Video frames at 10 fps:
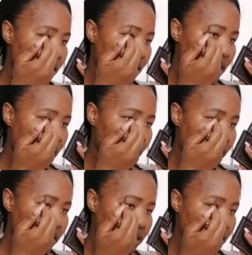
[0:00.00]

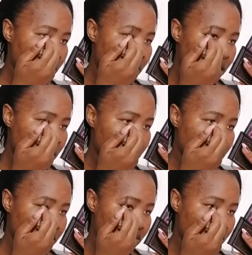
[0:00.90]
Light
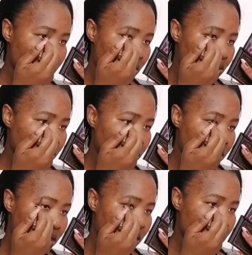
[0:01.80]

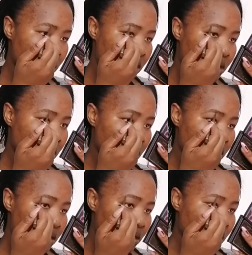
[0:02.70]
strokes.
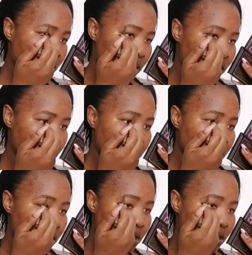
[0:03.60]
Oh my goodness,